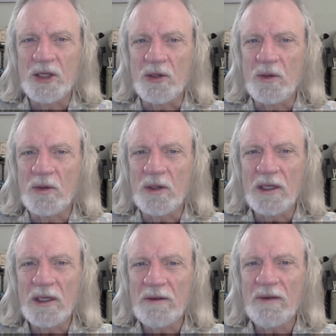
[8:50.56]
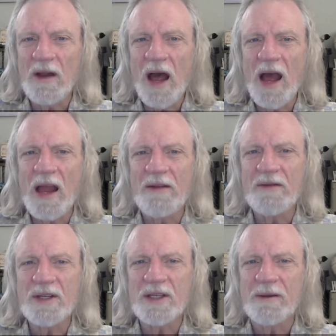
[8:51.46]
to live
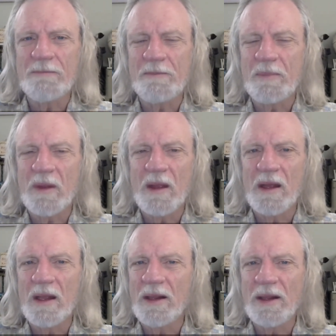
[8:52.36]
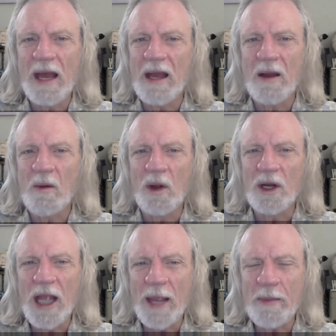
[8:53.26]
lives that
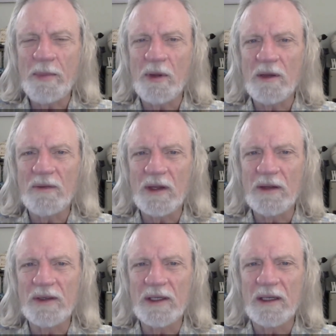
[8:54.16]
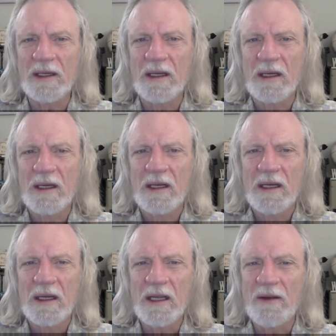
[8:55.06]
we're capable of living
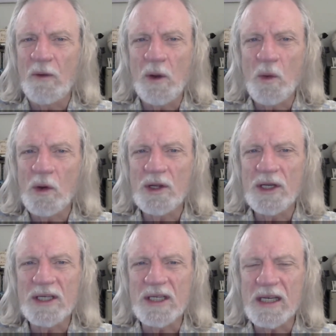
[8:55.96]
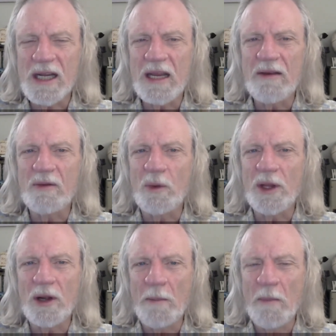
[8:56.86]
if we weren't enslaved
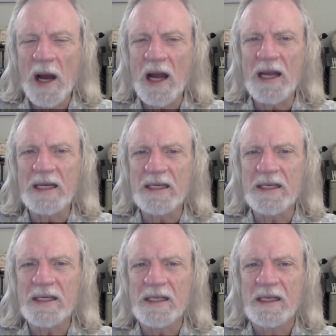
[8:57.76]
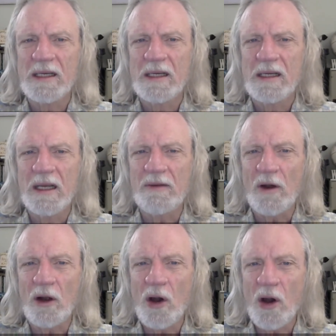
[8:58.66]
within our minds, if
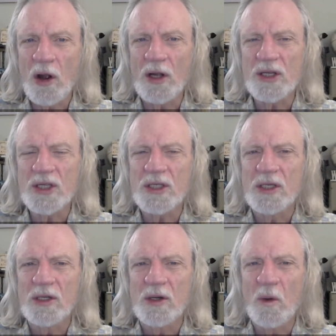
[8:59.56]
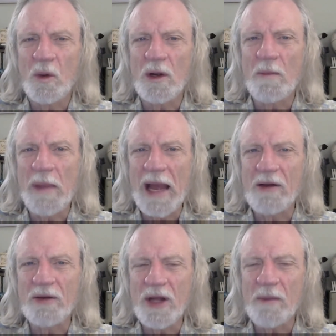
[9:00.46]
our hearts weren't
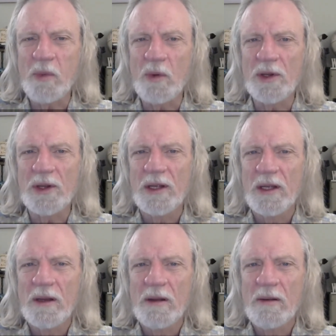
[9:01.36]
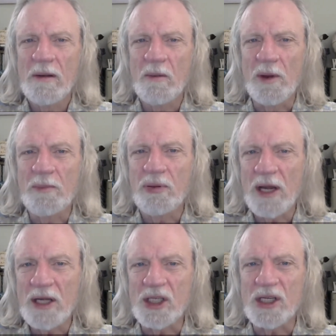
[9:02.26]
bound up with, with
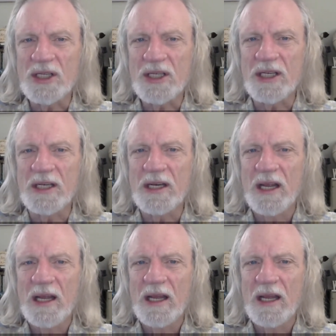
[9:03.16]
prejudice and,